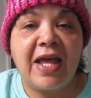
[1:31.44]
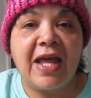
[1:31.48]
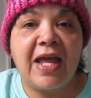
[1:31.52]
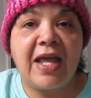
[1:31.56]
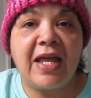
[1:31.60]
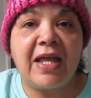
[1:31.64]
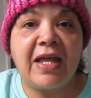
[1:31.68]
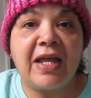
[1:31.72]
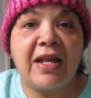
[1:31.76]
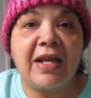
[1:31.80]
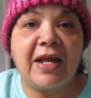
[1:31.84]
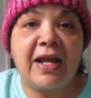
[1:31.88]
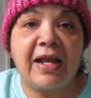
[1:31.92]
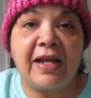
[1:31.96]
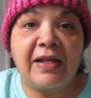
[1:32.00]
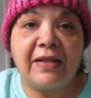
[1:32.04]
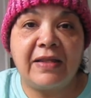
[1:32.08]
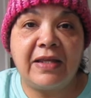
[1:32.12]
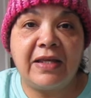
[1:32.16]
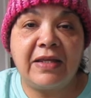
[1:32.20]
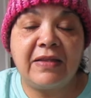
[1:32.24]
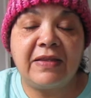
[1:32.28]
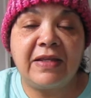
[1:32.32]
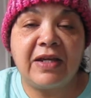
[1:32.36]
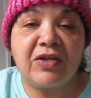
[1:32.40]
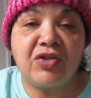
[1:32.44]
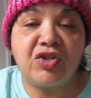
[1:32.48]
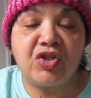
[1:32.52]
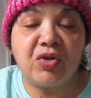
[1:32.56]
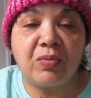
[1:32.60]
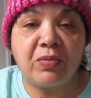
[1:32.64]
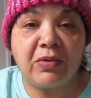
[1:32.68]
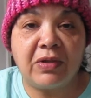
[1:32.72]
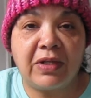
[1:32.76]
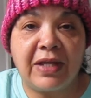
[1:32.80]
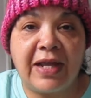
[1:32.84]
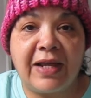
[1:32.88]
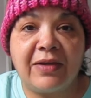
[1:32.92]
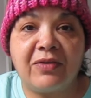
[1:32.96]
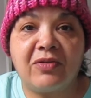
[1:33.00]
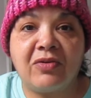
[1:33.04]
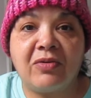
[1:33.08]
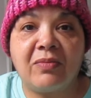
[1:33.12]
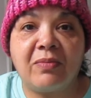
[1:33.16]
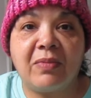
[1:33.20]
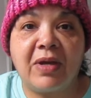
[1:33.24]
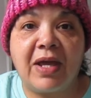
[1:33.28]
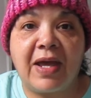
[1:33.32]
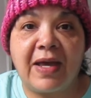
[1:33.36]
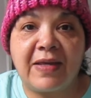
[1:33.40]
and I think that you will like
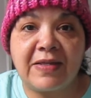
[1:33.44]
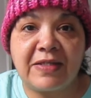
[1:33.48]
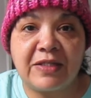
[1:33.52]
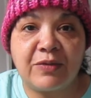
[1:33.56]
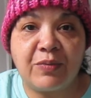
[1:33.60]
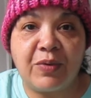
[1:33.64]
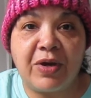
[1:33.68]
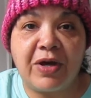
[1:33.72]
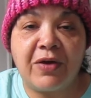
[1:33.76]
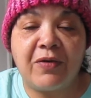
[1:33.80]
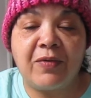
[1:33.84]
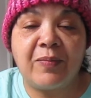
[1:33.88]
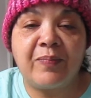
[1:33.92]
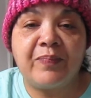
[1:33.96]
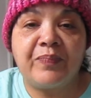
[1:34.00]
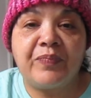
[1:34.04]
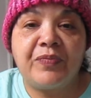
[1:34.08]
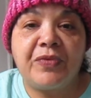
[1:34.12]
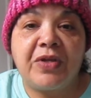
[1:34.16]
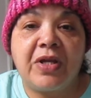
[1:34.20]
them as well.